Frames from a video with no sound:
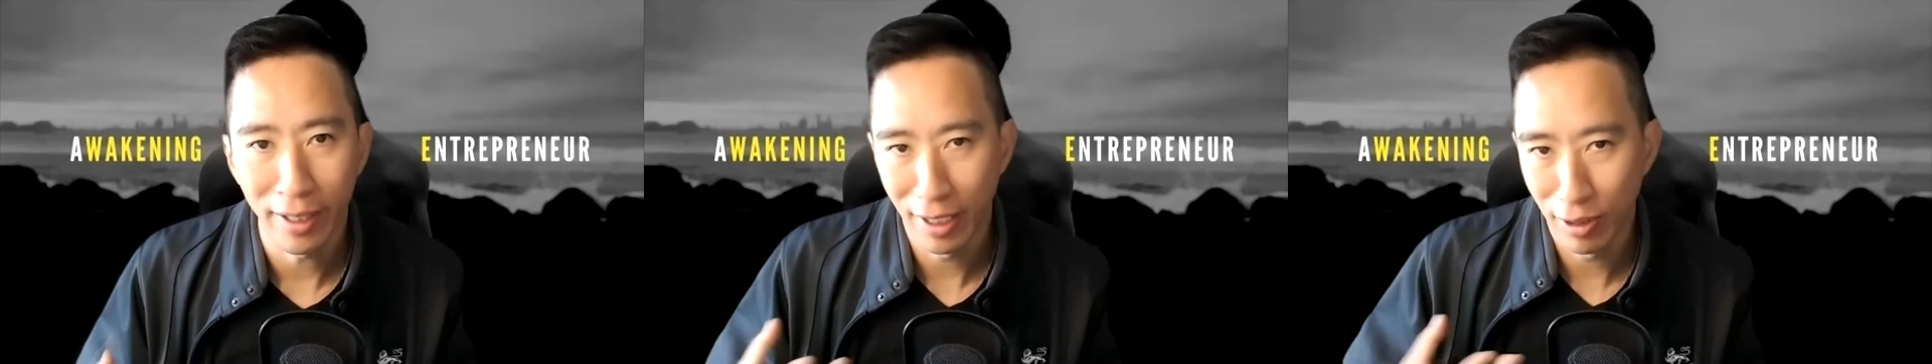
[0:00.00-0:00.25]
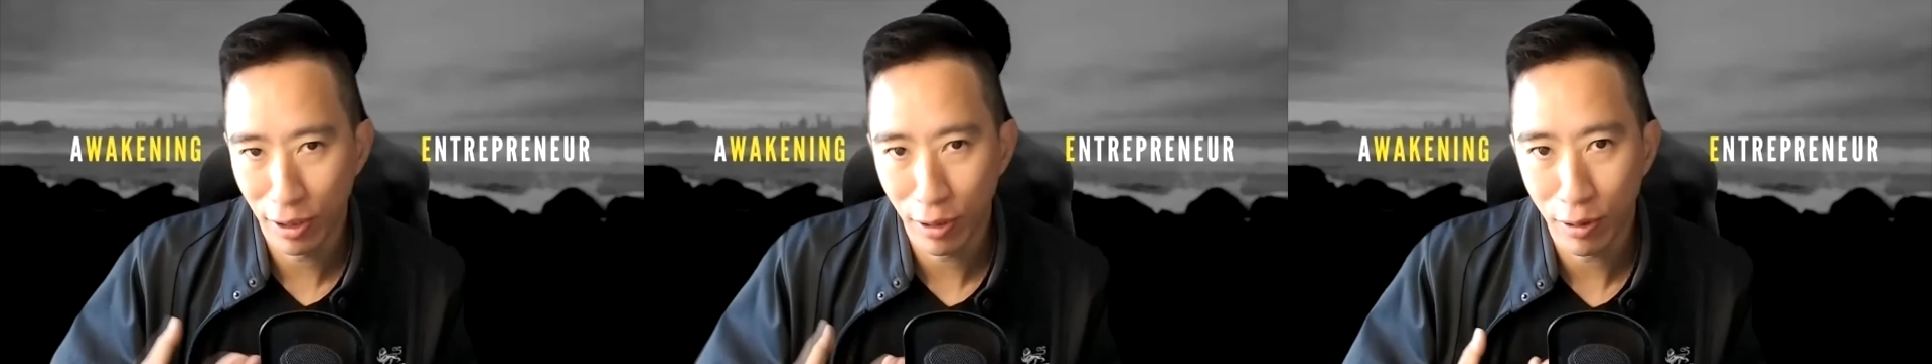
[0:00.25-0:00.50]

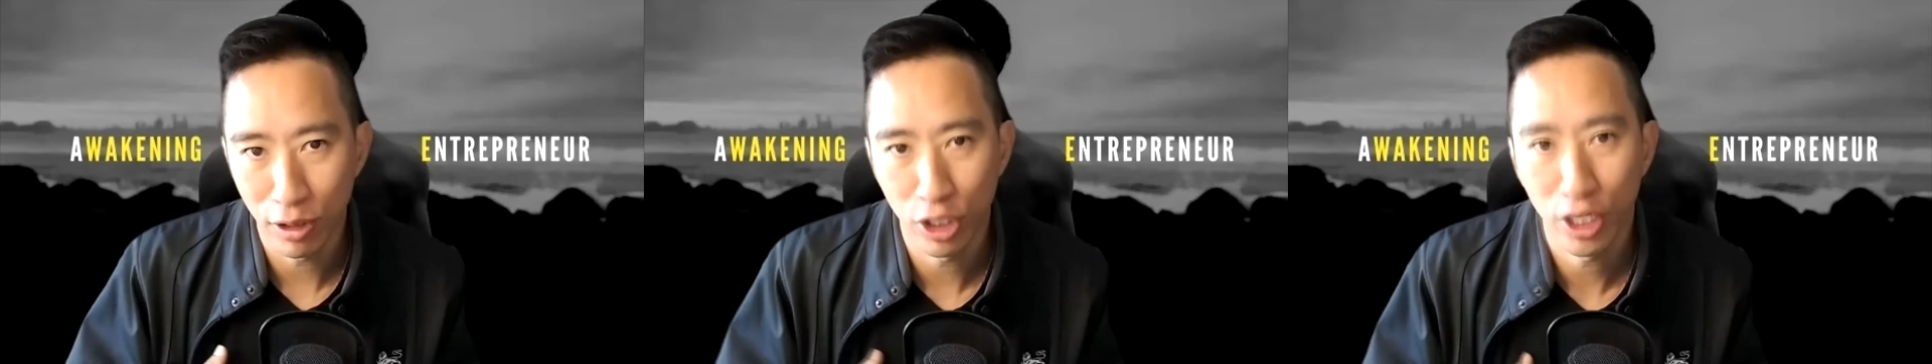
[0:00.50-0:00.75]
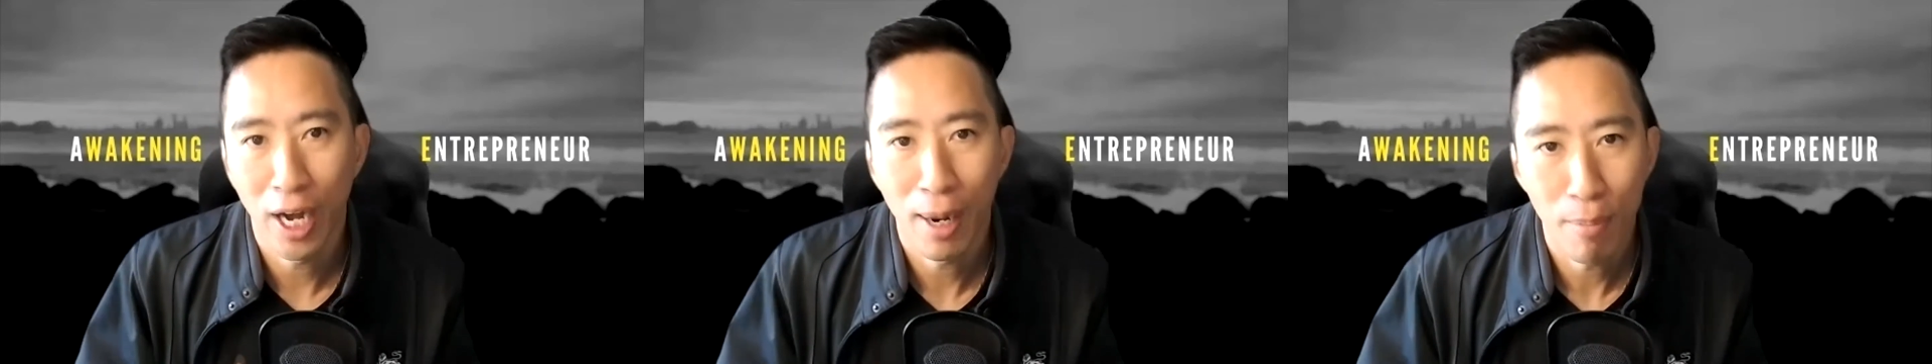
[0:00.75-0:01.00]
And so to
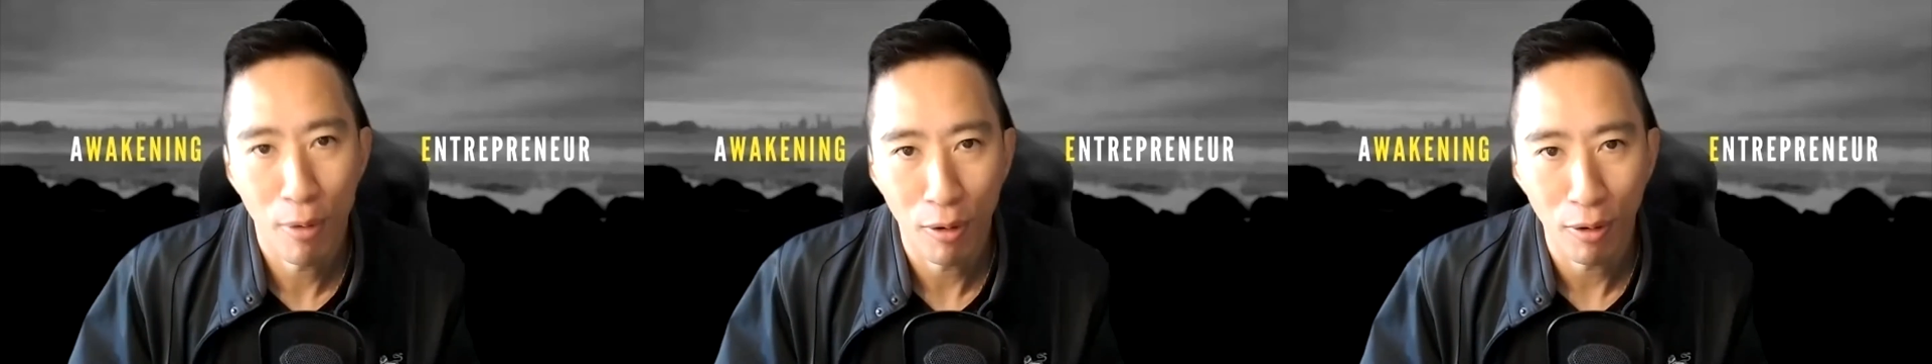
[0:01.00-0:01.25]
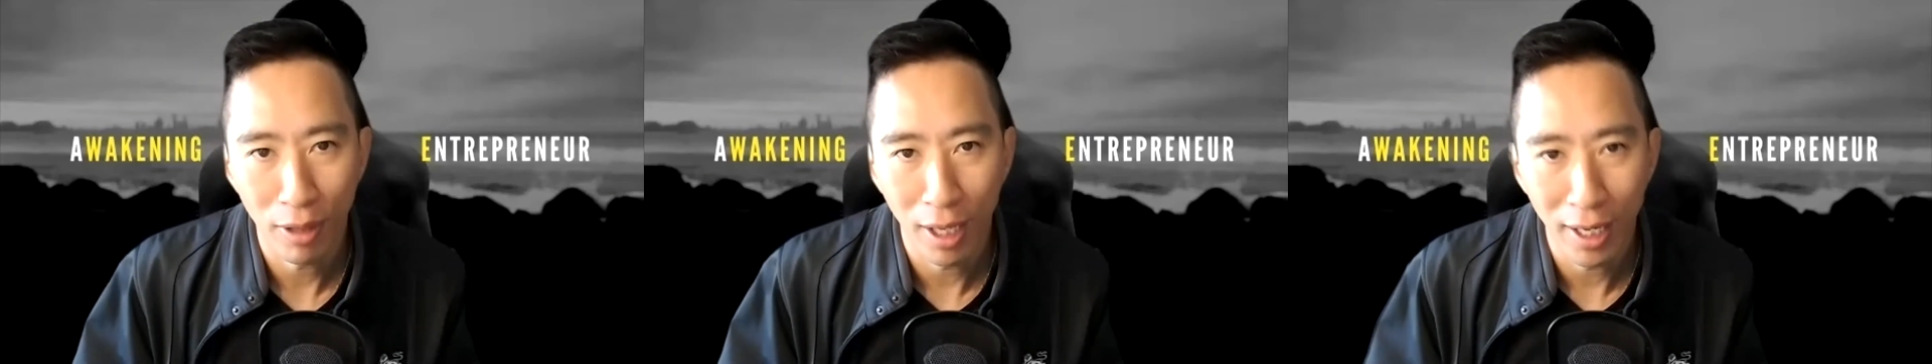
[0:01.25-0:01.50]
shine
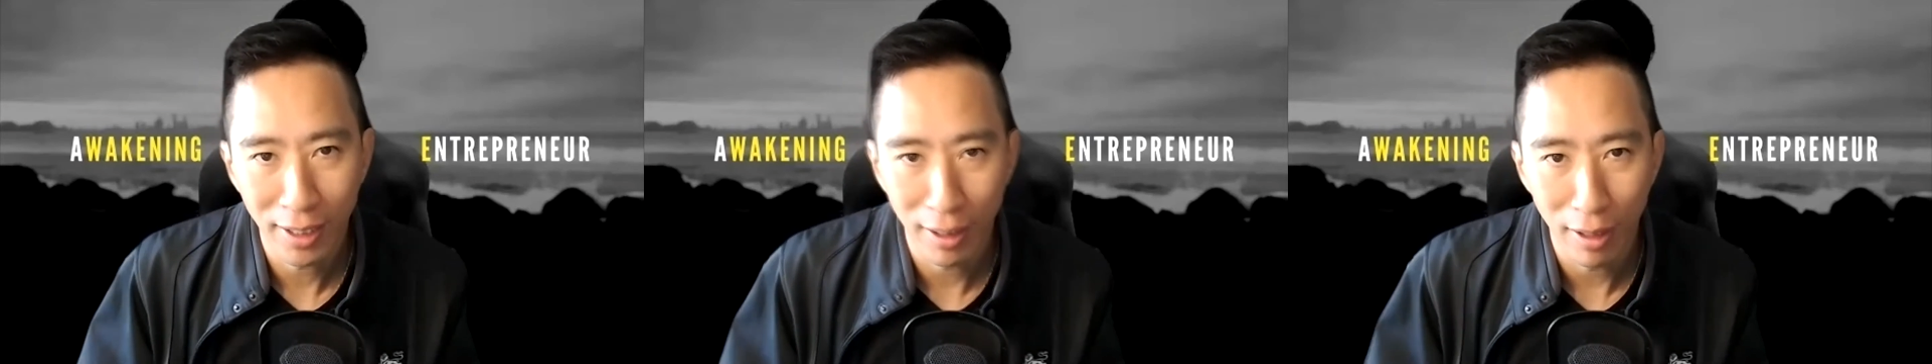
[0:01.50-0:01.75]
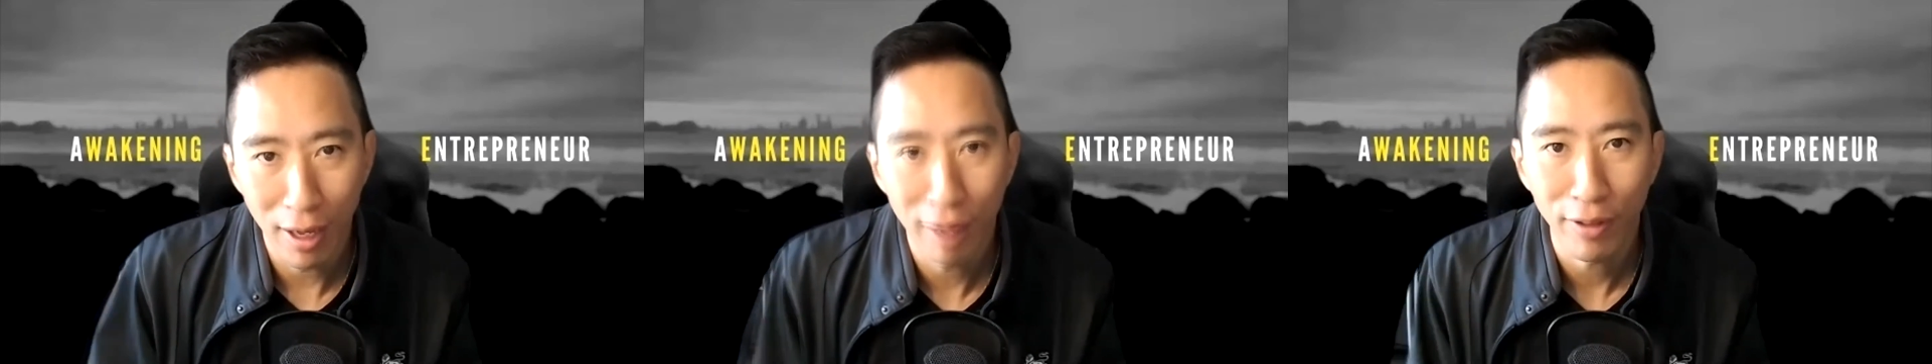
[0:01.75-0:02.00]
more light
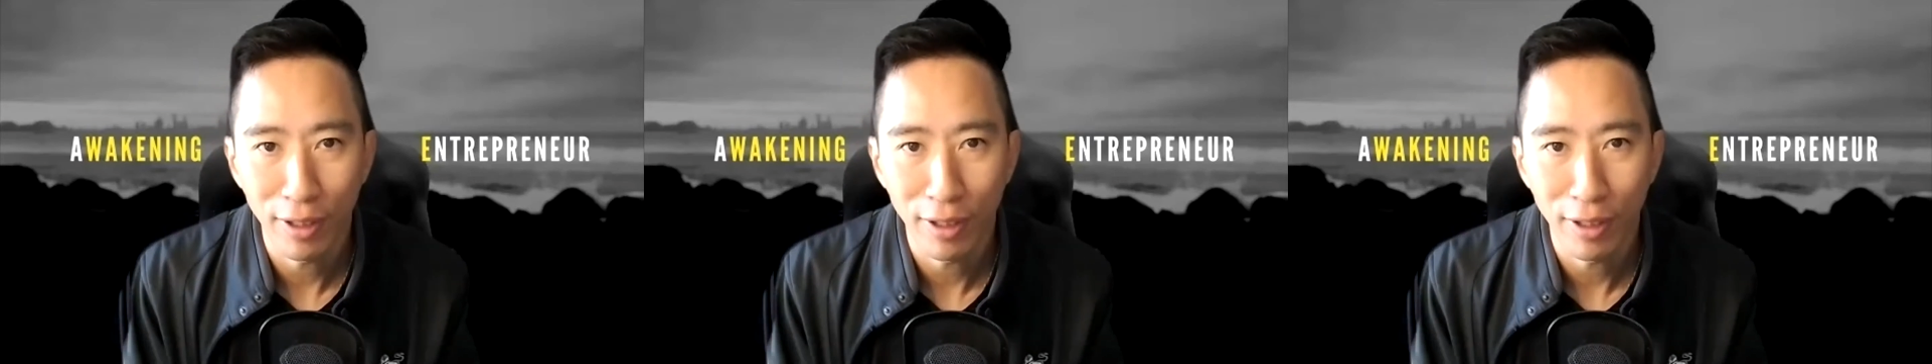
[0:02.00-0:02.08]
and love